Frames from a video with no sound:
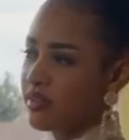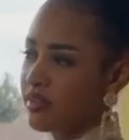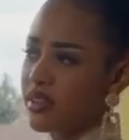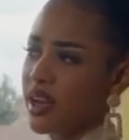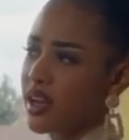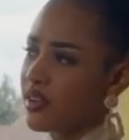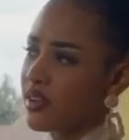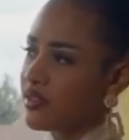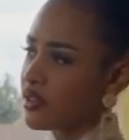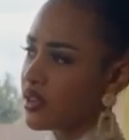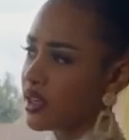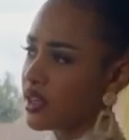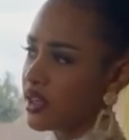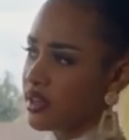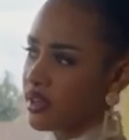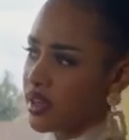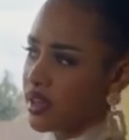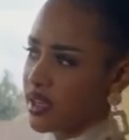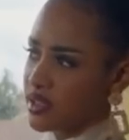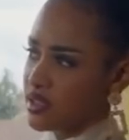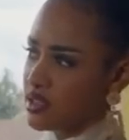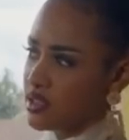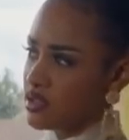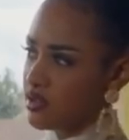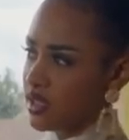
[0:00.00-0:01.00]
have
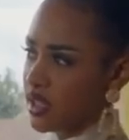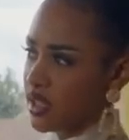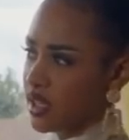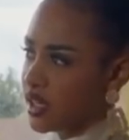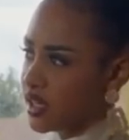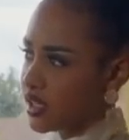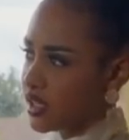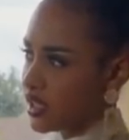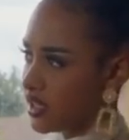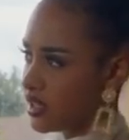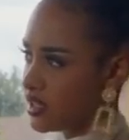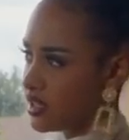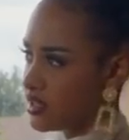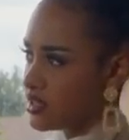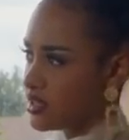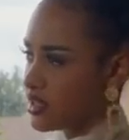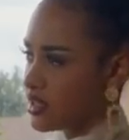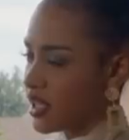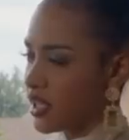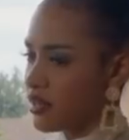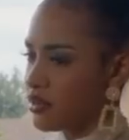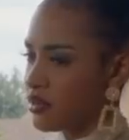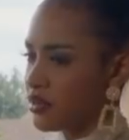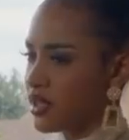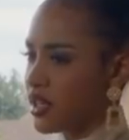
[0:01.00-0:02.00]
regrets regardless.
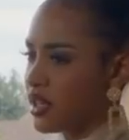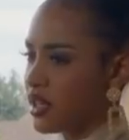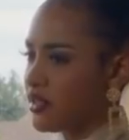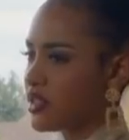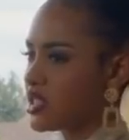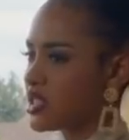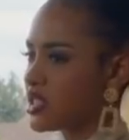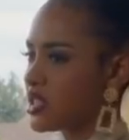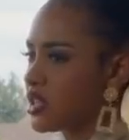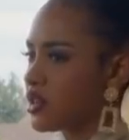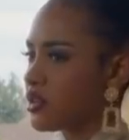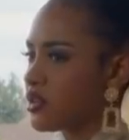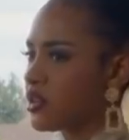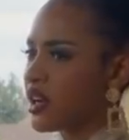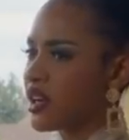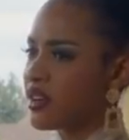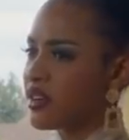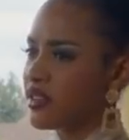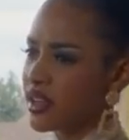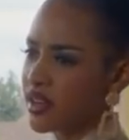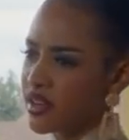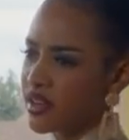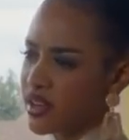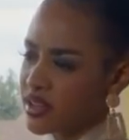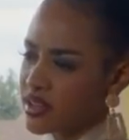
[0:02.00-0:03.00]
I would never say, I
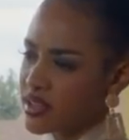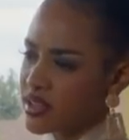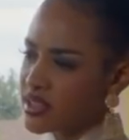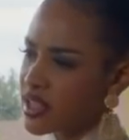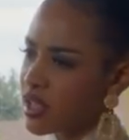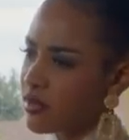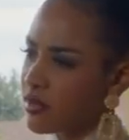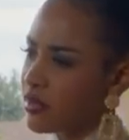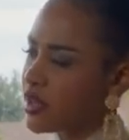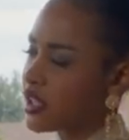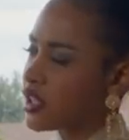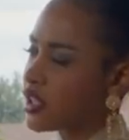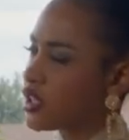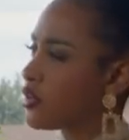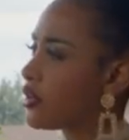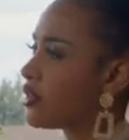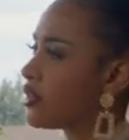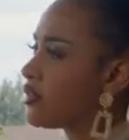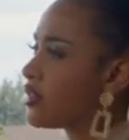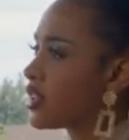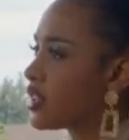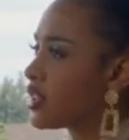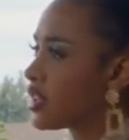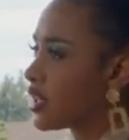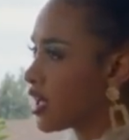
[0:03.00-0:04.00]
regret this happening. No,
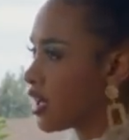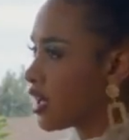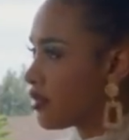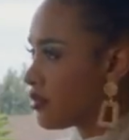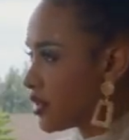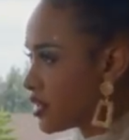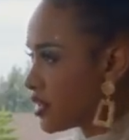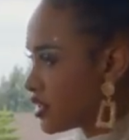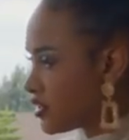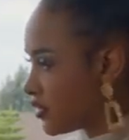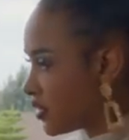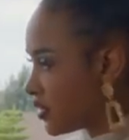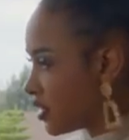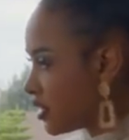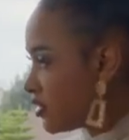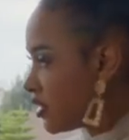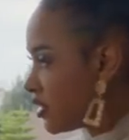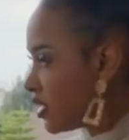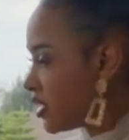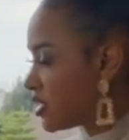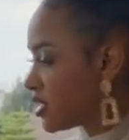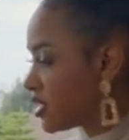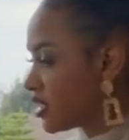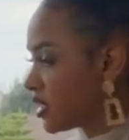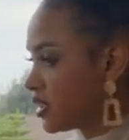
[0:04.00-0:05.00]
everything happens for a
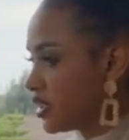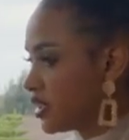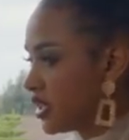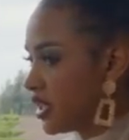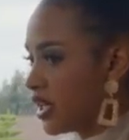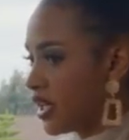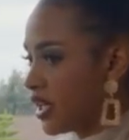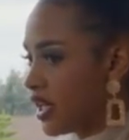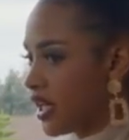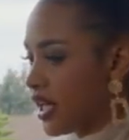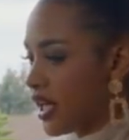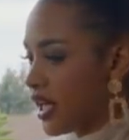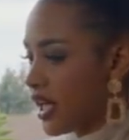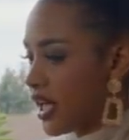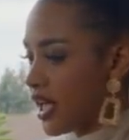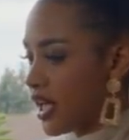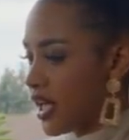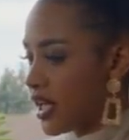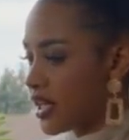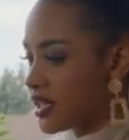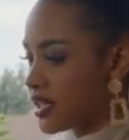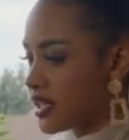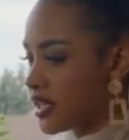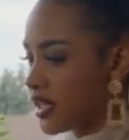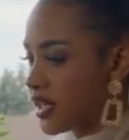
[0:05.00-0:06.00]
reason,
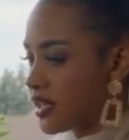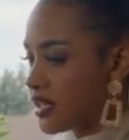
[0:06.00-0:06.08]
and